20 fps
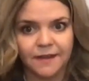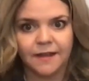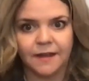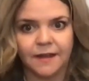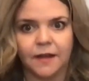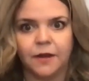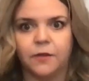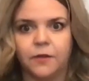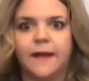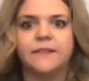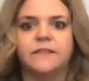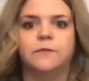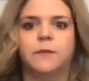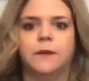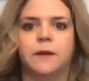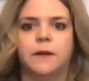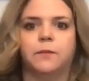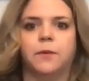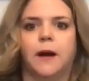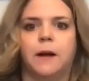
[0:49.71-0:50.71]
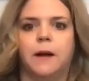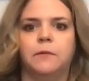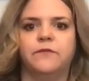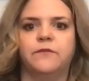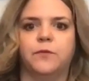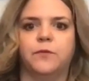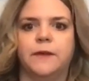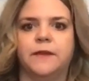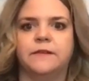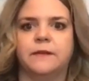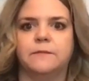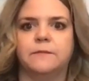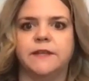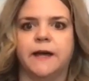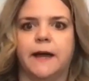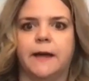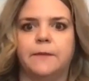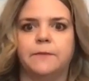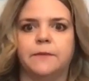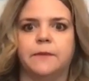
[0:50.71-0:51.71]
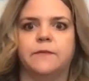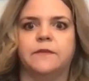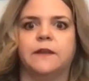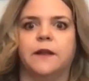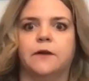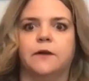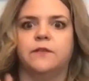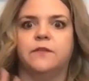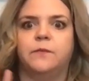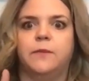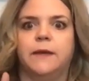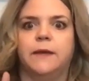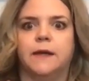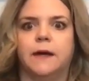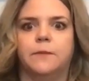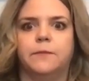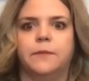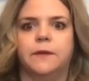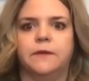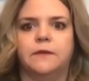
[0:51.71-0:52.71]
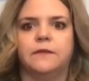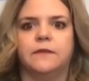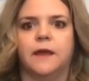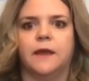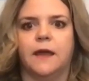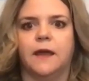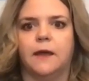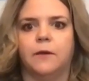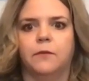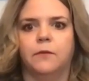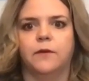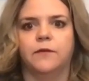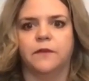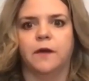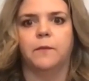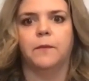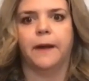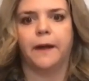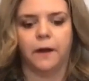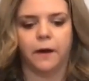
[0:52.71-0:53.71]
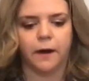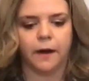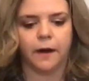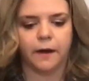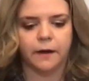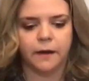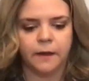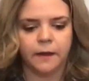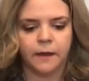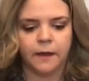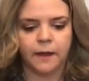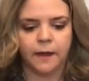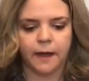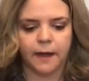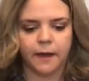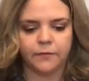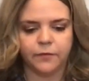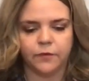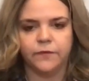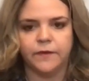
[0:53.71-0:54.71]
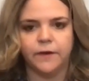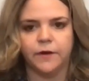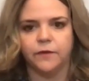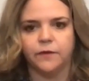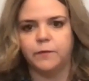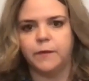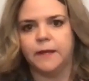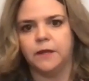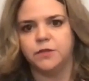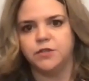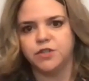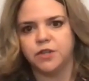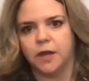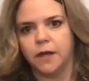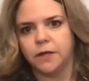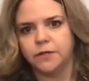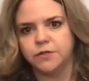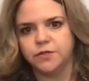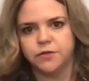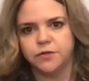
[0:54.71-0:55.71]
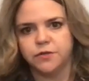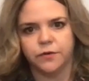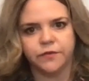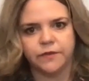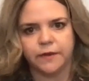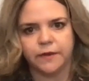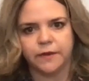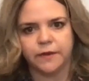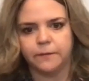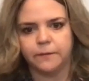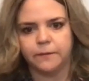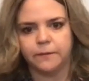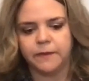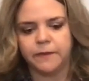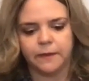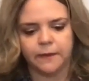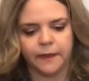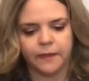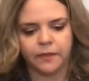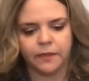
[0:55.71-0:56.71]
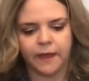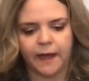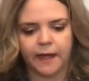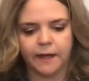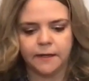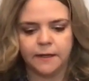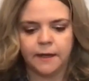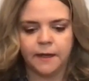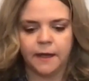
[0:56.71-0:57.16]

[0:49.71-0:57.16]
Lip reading: And I know that's been a problem for me sometimes. I'm scared to speak up and say what's on my heart for fear of being judged or something like that.